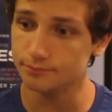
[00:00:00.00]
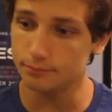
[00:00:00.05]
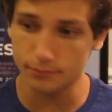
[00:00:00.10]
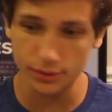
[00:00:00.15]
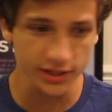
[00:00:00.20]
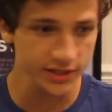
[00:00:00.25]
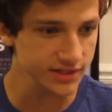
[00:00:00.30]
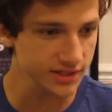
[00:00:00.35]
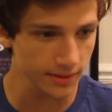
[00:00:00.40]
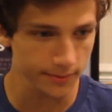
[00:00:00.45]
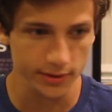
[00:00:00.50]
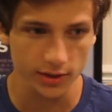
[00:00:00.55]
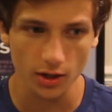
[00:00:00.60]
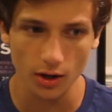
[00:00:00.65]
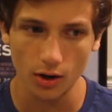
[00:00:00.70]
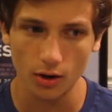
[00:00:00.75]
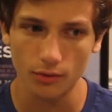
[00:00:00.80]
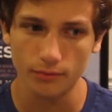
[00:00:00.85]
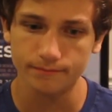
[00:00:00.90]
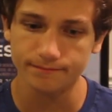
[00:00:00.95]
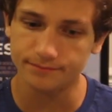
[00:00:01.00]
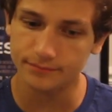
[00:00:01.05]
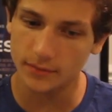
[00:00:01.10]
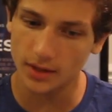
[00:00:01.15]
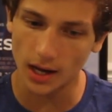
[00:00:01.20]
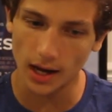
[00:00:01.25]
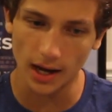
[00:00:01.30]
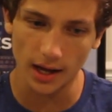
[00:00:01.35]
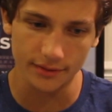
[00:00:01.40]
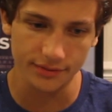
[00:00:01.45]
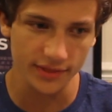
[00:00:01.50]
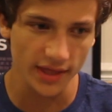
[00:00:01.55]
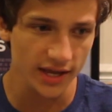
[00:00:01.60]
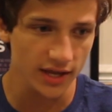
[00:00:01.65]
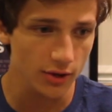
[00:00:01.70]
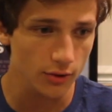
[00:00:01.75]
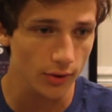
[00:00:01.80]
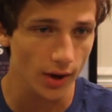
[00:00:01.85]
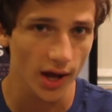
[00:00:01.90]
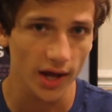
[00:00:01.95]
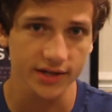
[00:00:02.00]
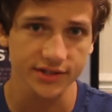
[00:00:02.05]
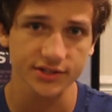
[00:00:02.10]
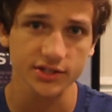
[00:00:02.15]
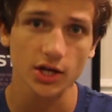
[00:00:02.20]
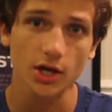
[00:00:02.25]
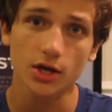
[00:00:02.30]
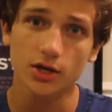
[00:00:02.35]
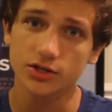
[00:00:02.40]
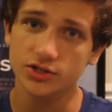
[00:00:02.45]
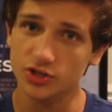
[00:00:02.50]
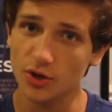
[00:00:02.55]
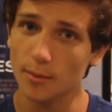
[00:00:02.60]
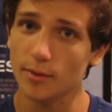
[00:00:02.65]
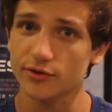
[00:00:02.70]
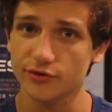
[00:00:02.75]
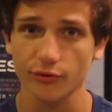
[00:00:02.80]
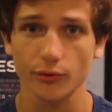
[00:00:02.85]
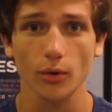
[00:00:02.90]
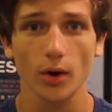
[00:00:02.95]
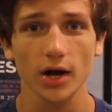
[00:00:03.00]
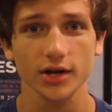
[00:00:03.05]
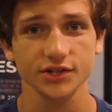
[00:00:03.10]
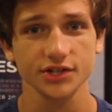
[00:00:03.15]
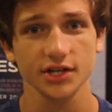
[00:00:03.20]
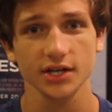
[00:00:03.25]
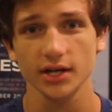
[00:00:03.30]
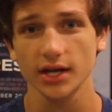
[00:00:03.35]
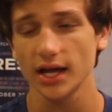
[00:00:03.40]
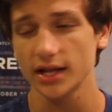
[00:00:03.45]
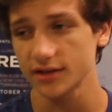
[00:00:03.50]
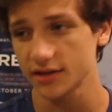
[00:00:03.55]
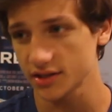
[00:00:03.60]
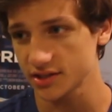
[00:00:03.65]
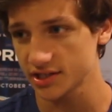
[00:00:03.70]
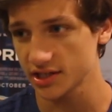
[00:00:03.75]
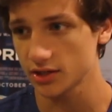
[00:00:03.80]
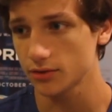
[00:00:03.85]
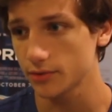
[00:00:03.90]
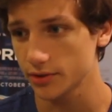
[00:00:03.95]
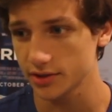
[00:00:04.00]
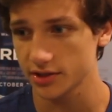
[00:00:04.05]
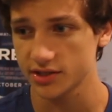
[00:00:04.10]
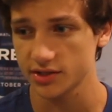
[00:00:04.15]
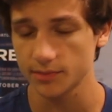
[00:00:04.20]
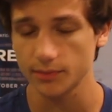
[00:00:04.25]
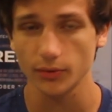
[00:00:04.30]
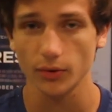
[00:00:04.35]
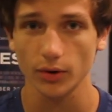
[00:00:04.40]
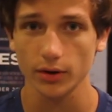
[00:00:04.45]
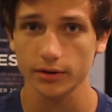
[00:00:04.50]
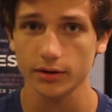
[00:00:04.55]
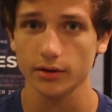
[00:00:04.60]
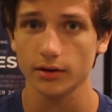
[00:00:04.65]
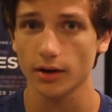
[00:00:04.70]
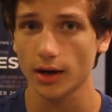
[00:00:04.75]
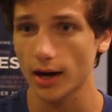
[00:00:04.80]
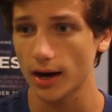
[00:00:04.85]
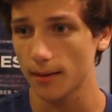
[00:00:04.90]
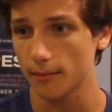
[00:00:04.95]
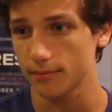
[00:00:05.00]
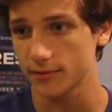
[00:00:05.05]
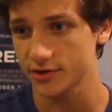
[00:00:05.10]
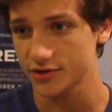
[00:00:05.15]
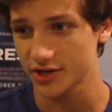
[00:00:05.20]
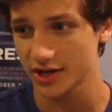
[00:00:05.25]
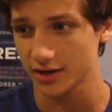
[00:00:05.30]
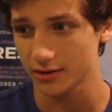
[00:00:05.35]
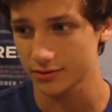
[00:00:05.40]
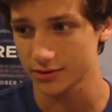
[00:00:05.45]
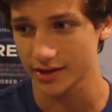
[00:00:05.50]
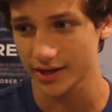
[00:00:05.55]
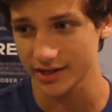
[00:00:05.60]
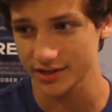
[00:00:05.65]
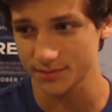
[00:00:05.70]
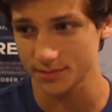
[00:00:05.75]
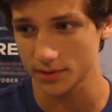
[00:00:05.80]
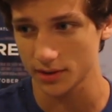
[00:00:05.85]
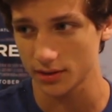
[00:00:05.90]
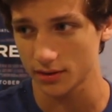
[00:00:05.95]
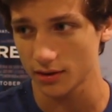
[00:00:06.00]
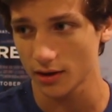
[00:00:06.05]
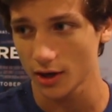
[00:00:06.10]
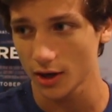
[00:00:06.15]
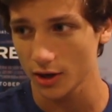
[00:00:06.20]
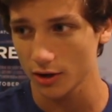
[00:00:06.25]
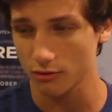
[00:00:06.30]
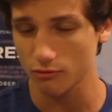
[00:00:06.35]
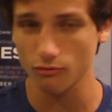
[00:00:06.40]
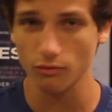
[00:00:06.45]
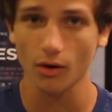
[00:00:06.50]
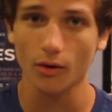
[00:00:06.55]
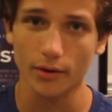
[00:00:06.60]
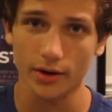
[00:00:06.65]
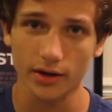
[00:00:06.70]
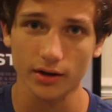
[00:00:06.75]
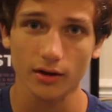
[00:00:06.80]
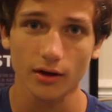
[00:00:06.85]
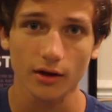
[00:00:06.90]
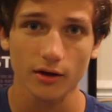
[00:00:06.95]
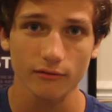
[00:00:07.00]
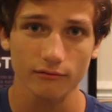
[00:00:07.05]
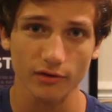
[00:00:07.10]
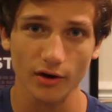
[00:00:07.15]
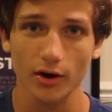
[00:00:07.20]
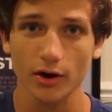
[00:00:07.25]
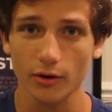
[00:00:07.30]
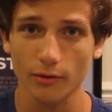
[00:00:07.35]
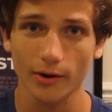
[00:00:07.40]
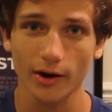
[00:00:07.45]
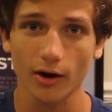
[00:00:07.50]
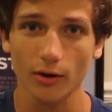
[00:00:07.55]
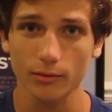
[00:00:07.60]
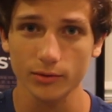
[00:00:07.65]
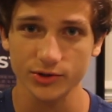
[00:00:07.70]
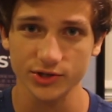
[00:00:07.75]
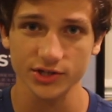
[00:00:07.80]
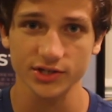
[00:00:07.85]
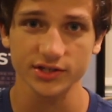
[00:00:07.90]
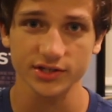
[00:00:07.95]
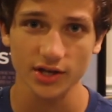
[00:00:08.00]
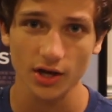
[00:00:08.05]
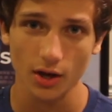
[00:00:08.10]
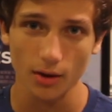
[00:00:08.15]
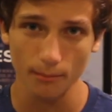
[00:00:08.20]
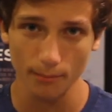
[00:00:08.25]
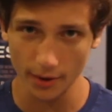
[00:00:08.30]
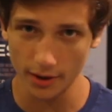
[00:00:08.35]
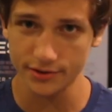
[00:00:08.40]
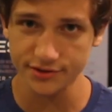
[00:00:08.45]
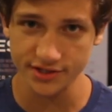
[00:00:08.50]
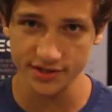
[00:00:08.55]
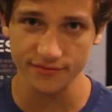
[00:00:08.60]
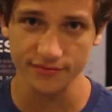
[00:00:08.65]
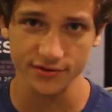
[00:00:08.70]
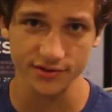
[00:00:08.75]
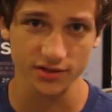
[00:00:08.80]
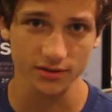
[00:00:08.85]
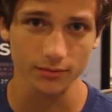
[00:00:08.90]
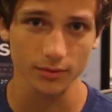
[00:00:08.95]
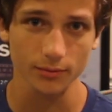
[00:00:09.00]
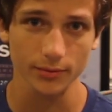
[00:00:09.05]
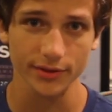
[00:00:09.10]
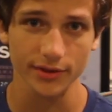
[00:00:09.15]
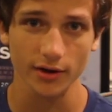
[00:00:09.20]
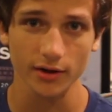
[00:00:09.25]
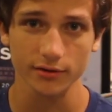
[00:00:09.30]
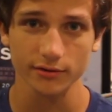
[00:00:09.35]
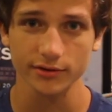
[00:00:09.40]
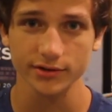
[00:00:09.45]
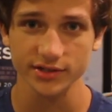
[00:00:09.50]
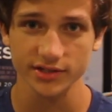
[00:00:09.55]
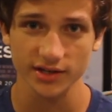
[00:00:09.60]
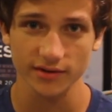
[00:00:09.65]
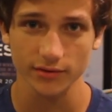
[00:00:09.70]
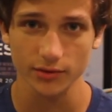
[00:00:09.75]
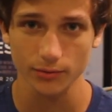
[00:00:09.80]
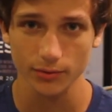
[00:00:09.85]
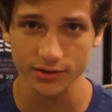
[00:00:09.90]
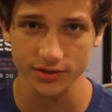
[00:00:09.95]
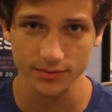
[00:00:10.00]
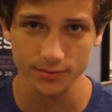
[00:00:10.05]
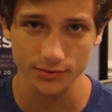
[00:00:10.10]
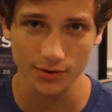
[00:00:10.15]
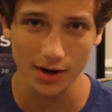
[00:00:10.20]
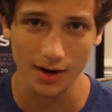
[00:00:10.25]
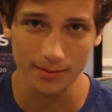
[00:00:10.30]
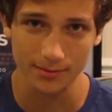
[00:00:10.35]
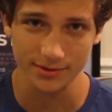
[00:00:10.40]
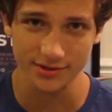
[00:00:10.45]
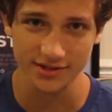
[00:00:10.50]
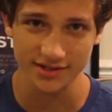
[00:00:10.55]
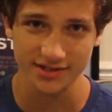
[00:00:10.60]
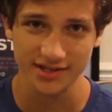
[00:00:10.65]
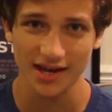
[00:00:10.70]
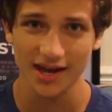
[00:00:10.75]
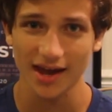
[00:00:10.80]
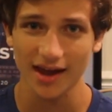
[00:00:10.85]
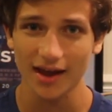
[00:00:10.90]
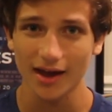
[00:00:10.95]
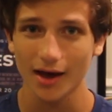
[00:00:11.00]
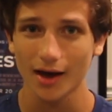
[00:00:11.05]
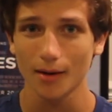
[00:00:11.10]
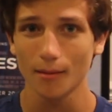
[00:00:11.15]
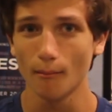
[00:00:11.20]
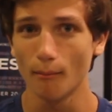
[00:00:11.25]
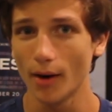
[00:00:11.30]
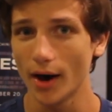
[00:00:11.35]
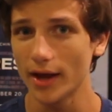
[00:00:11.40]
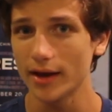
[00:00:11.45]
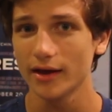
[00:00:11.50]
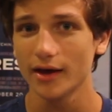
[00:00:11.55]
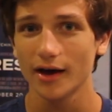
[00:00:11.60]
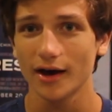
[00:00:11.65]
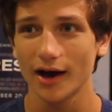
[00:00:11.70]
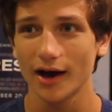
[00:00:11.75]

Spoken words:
Please let me know. Thank you guys so much for watching and continuing to support. The channel has been growing very well, which is ballsy for someone with 171 subscribers to say, but